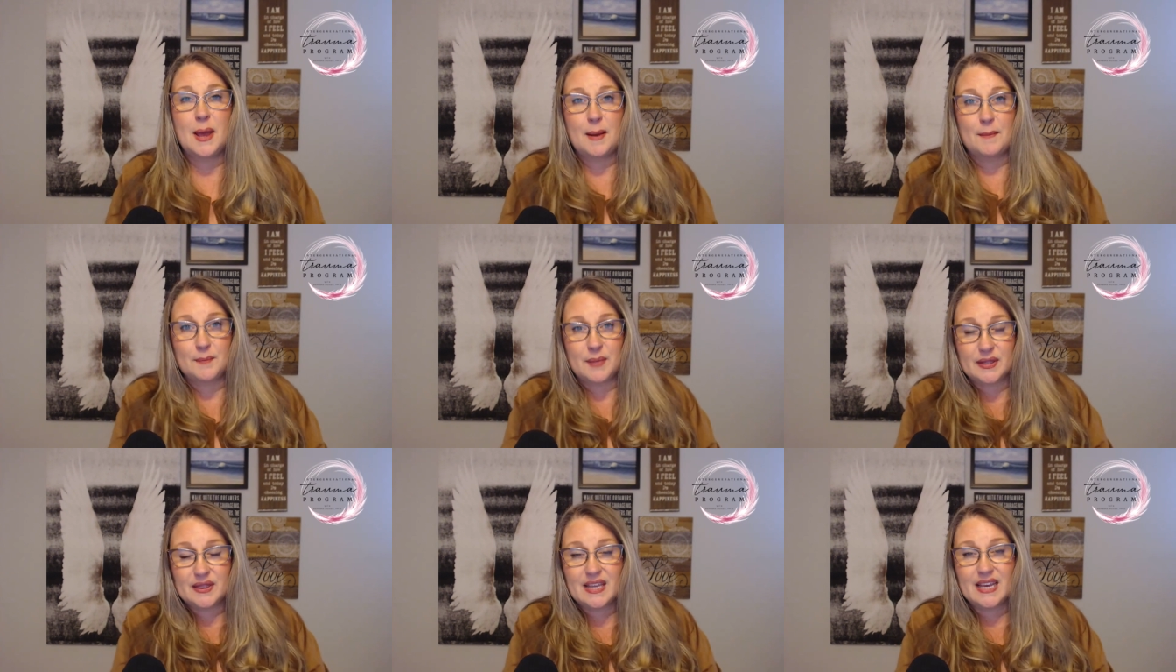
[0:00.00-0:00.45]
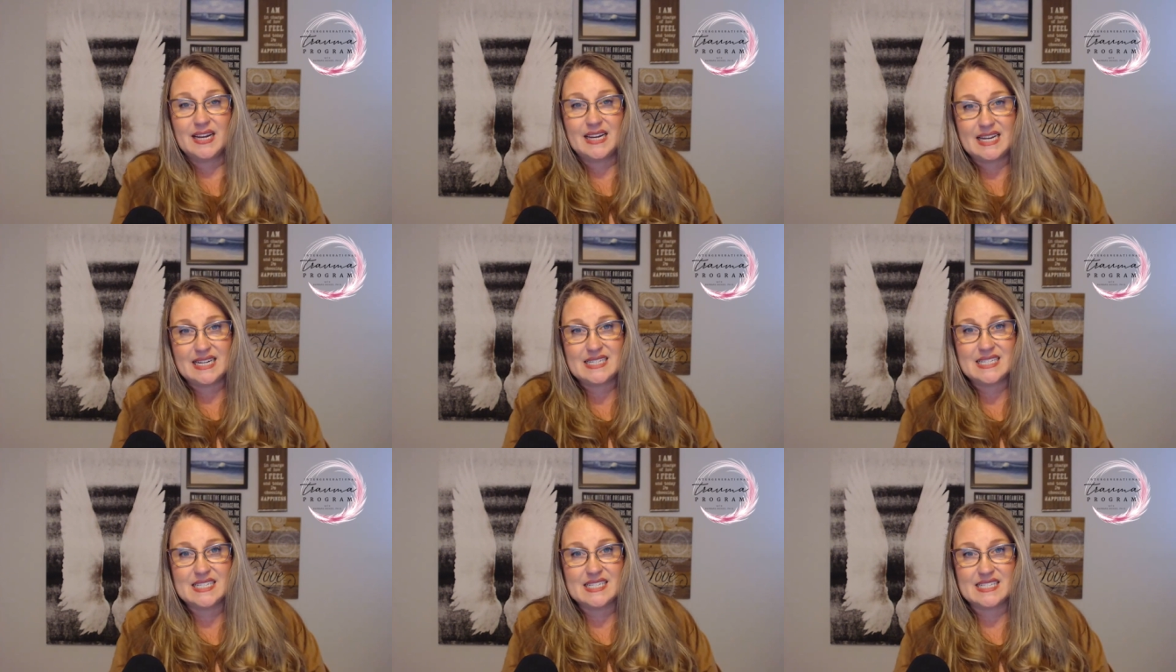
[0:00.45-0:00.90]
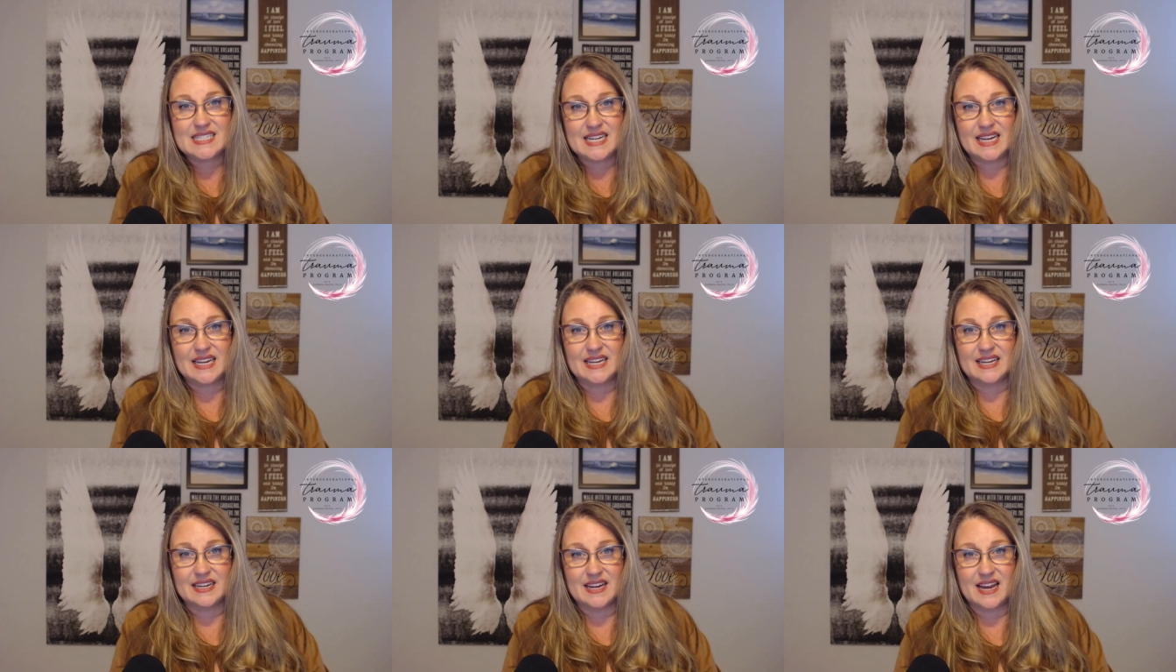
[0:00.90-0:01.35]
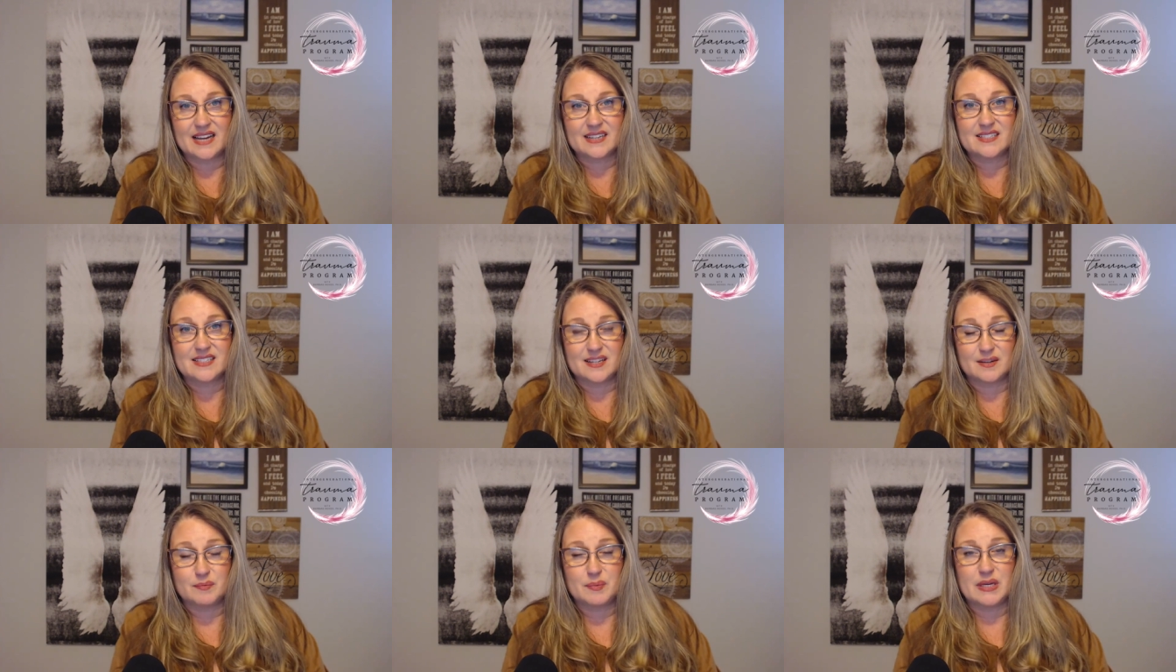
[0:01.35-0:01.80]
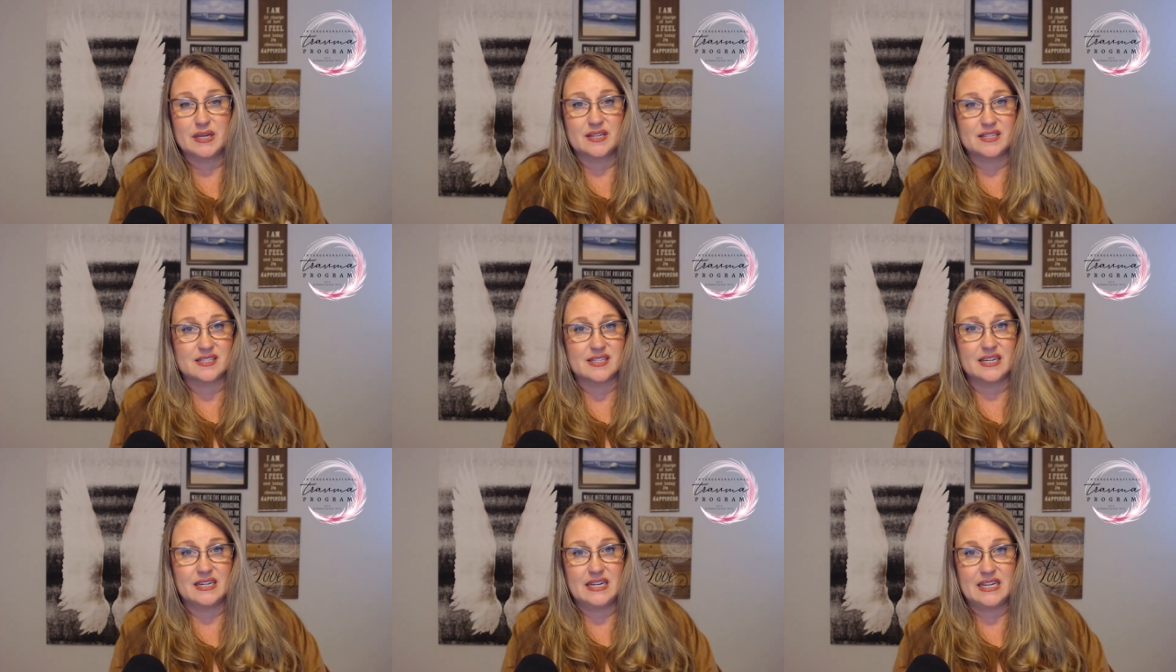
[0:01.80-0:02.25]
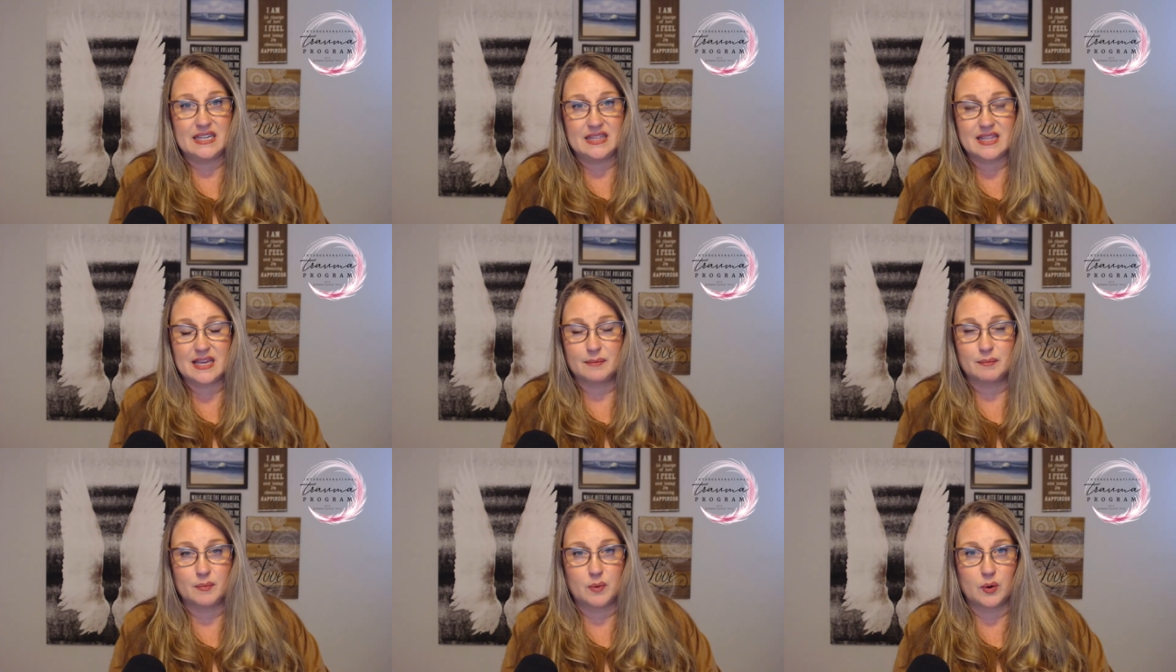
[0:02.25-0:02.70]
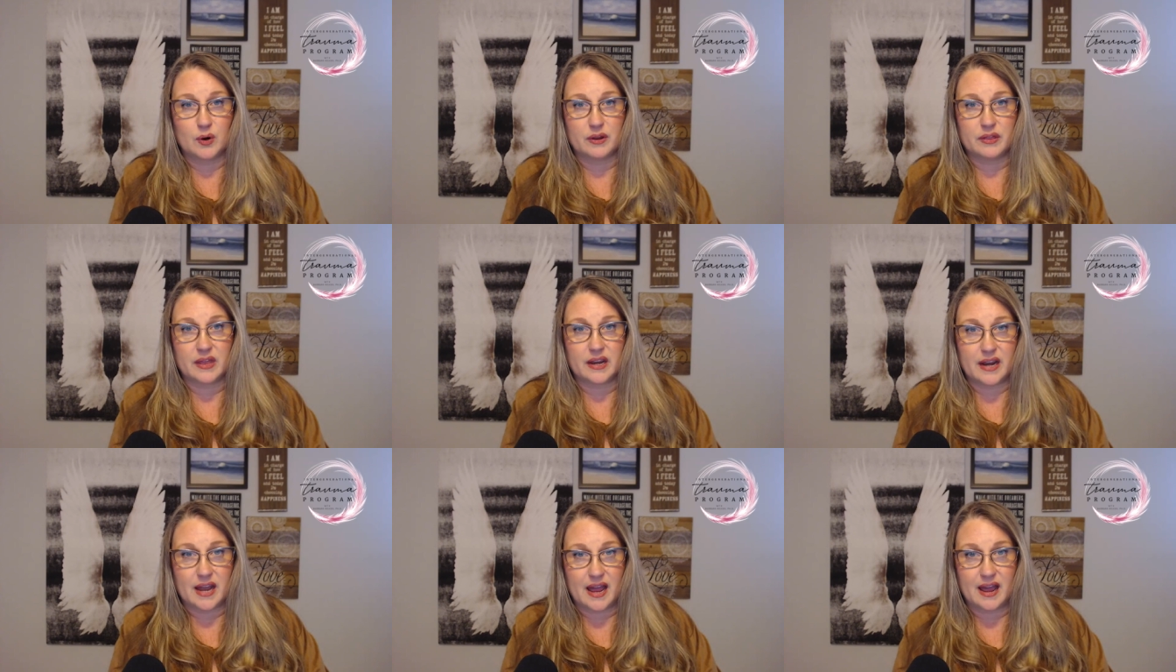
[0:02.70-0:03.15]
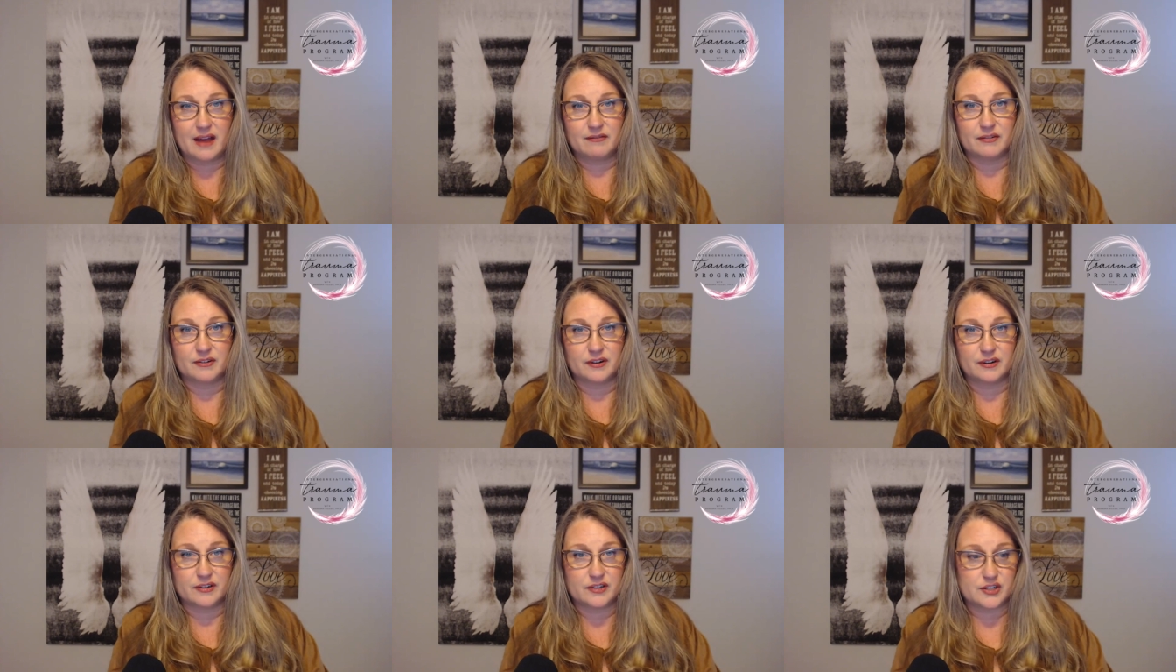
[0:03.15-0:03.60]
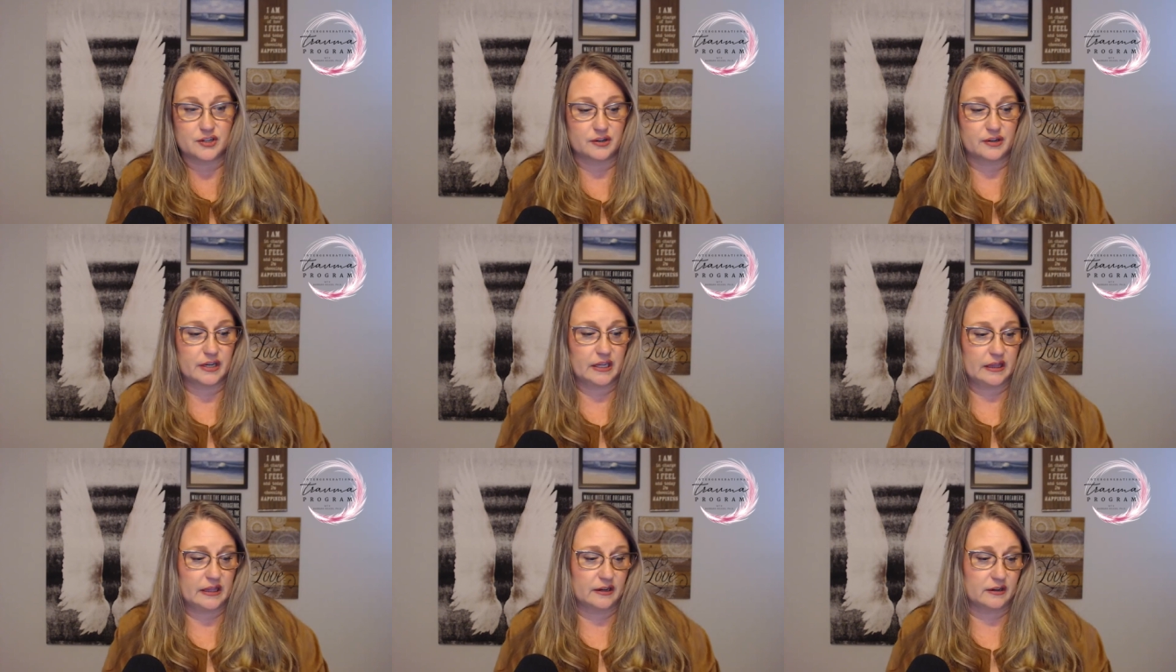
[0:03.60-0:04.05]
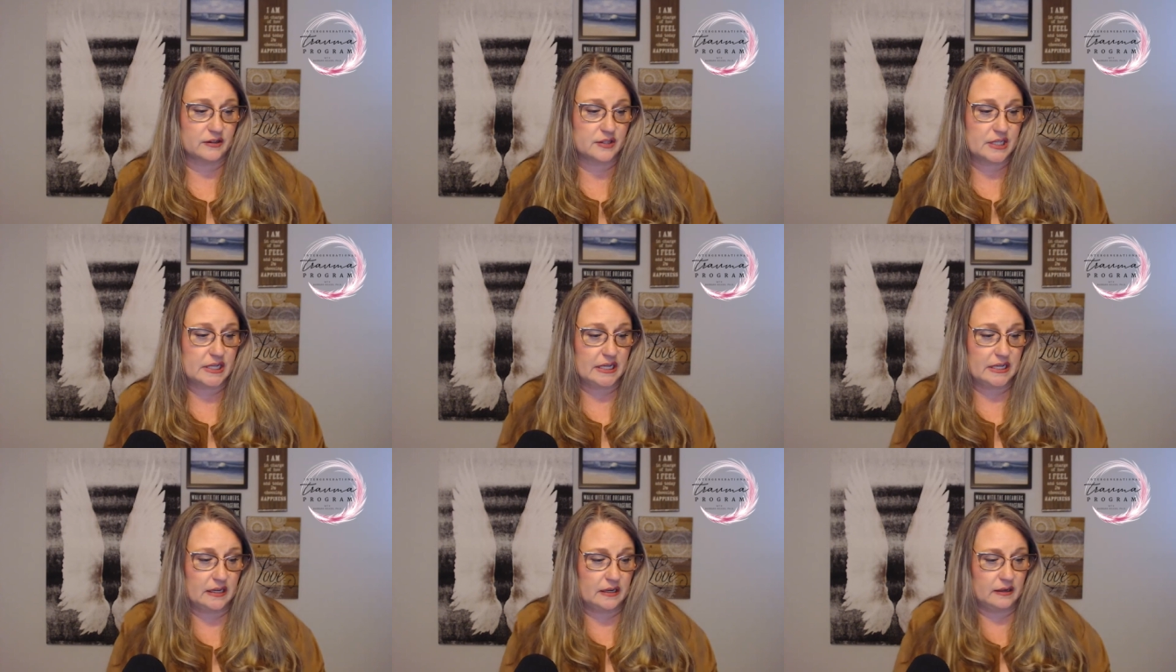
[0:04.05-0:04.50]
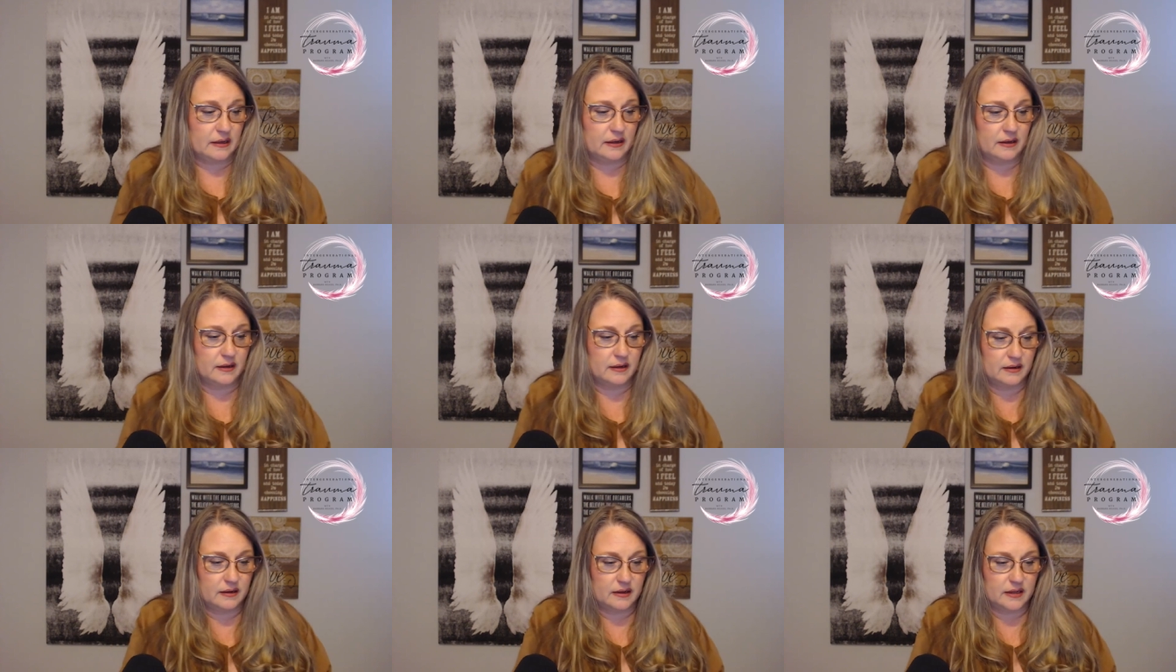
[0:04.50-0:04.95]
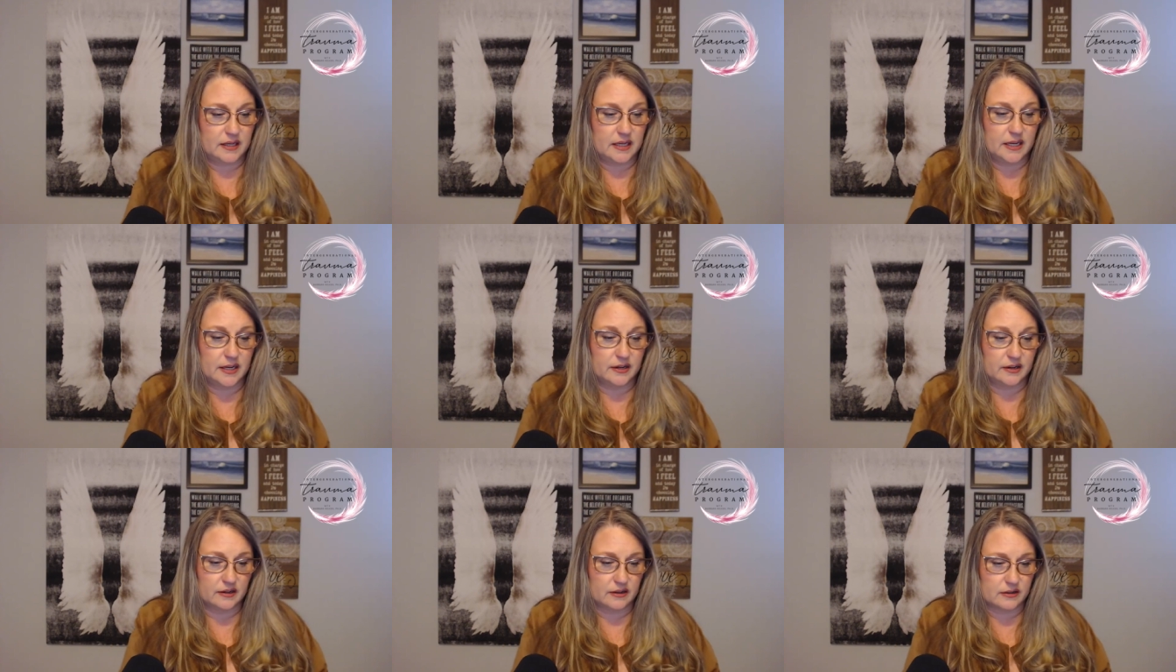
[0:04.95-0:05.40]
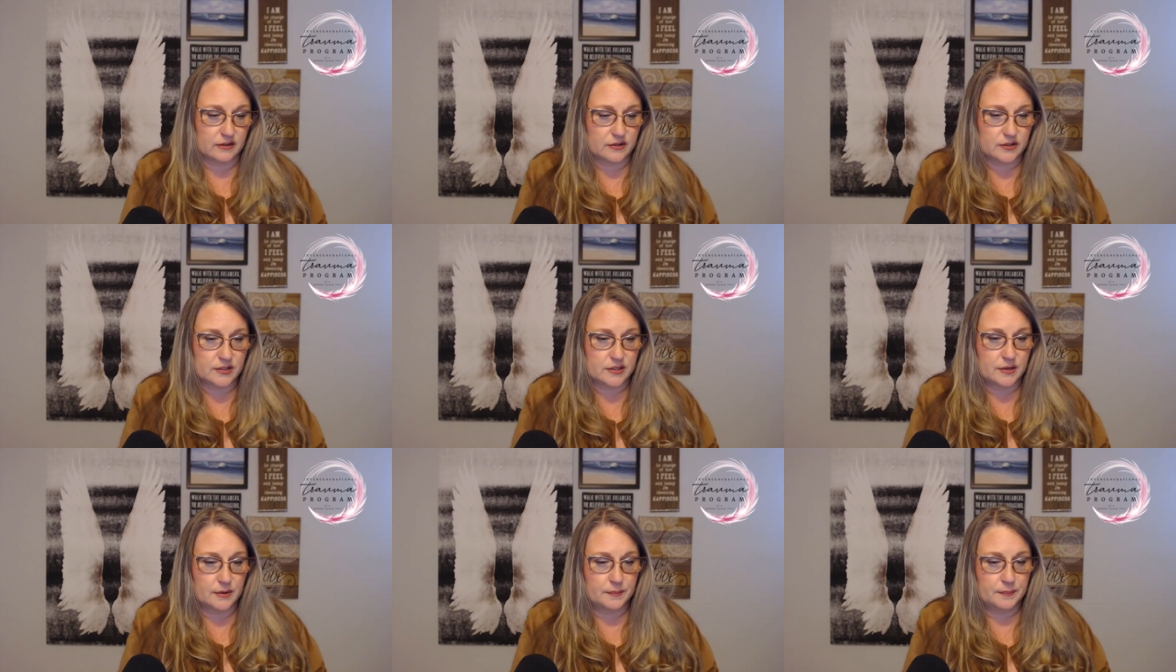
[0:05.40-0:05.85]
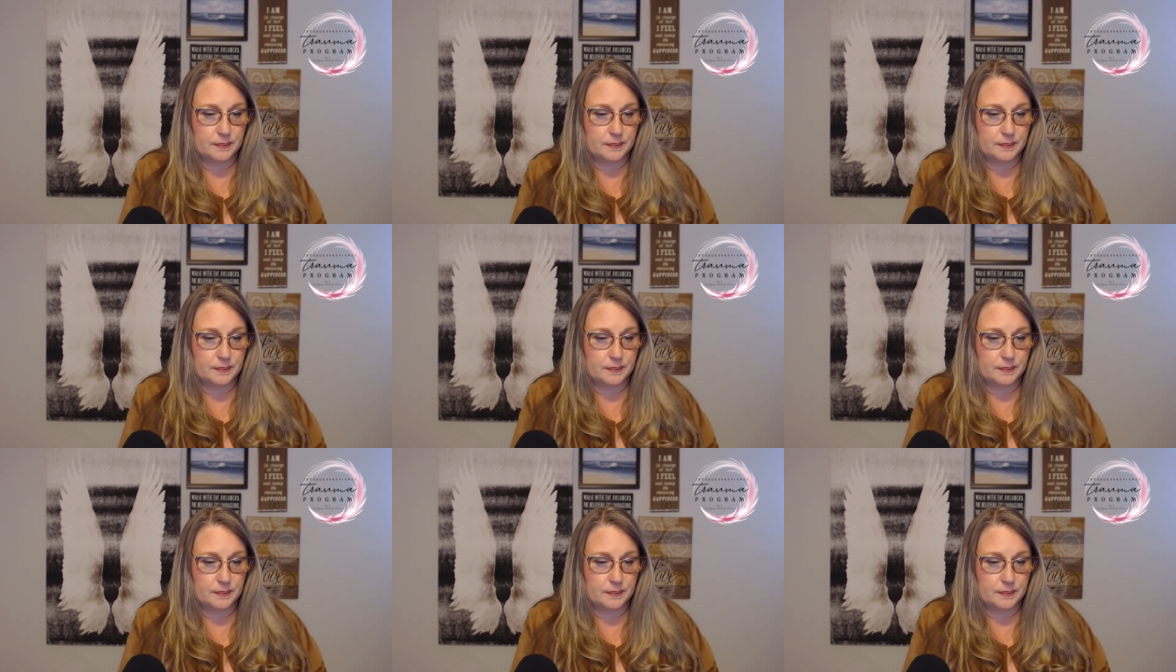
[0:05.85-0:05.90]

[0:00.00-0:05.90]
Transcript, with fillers: but they need to stay connected because they need them more than ever during their teen years.